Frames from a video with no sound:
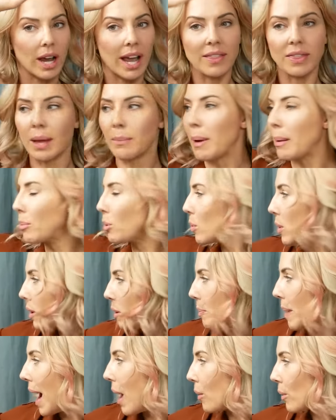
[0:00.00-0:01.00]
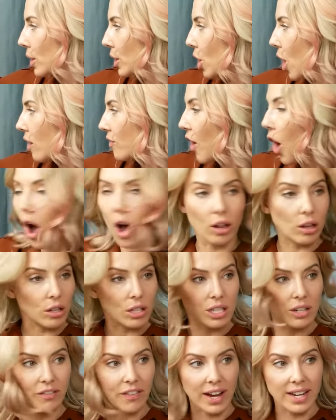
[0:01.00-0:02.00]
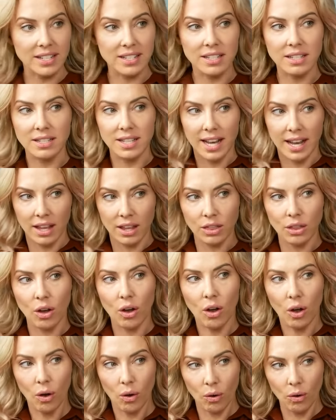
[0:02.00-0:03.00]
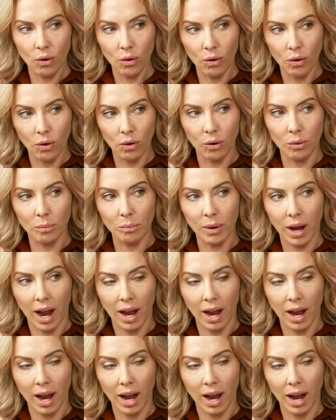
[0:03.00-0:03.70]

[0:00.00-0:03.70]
And then remember, we were powering off all our devices in the home.